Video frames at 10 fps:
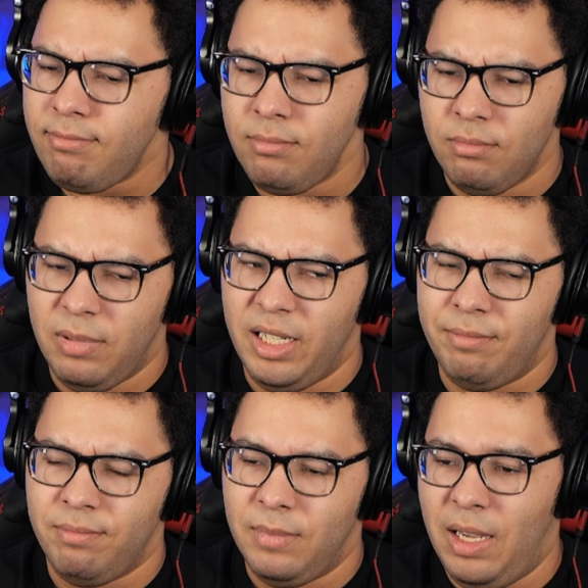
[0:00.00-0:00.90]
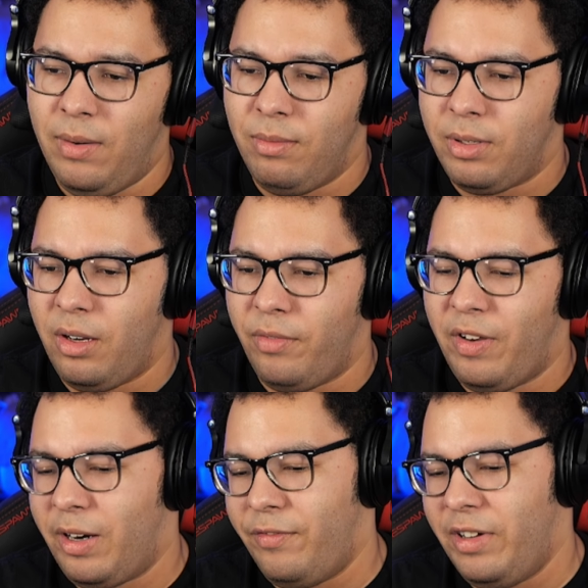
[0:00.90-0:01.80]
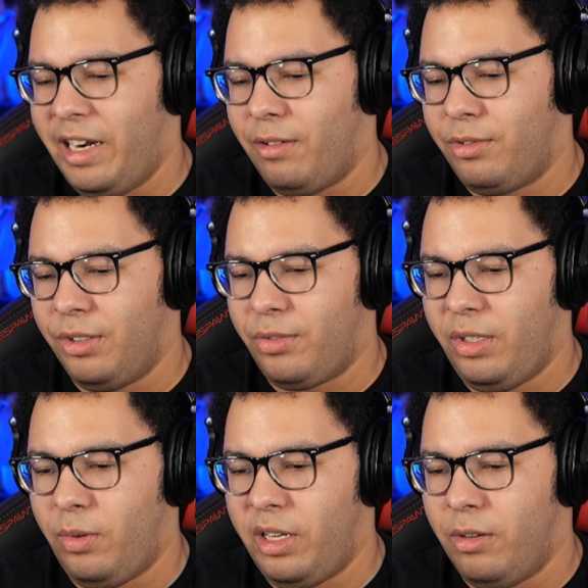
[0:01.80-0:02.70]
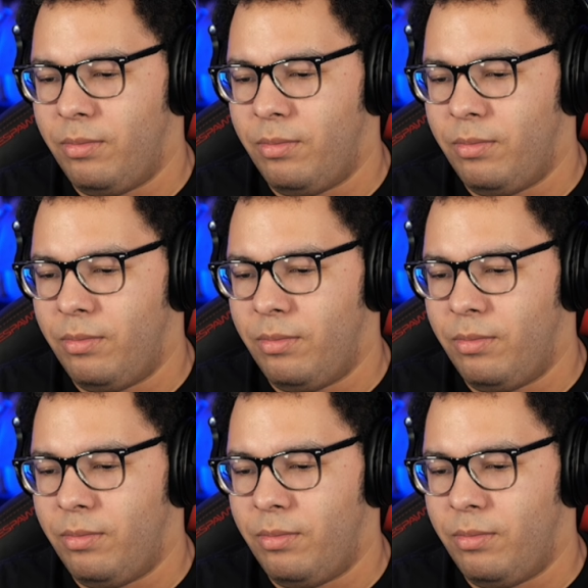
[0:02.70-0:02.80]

But oh well, we're gonna find out. So 3, 2, 1, go.